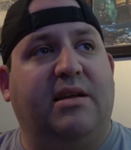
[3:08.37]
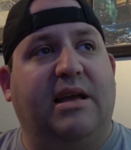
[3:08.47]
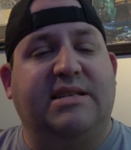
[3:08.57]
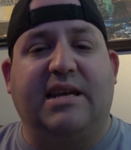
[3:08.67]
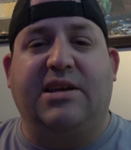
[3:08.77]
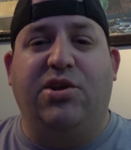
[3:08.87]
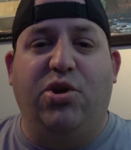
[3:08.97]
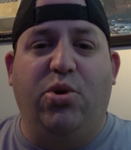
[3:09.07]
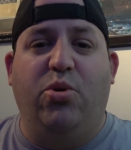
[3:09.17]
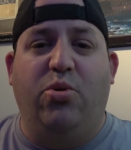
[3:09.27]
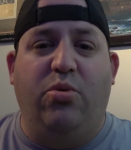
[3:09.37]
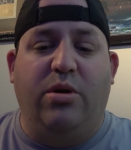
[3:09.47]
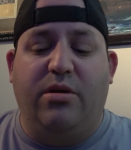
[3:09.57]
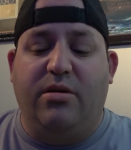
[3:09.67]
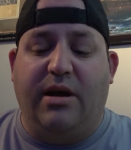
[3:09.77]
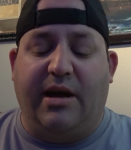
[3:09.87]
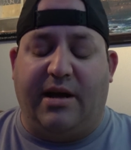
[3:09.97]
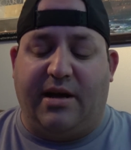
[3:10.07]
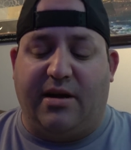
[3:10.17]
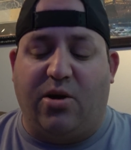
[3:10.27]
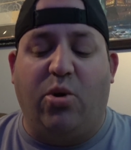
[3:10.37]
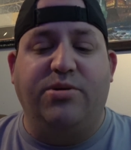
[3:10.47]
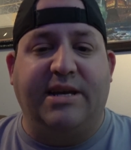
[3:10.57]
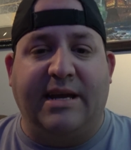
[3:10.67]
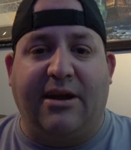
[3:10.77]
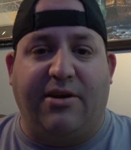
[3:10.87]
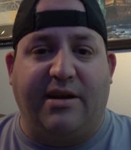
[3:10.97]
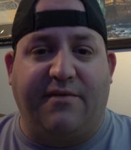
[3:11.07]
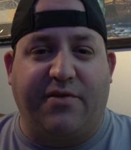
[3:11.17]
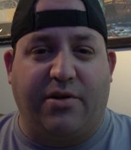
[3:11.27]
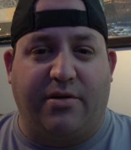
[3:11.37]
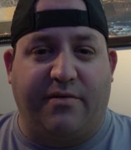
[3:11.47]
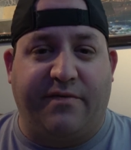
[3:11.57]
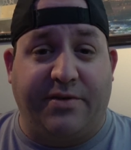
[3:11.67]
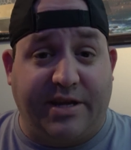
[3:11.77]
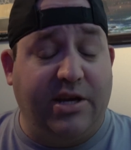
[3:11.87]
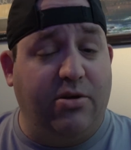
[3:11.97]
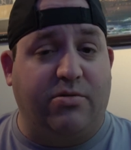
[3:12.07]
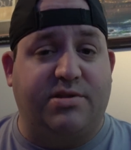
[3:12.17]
it's like a new holding area for the queue.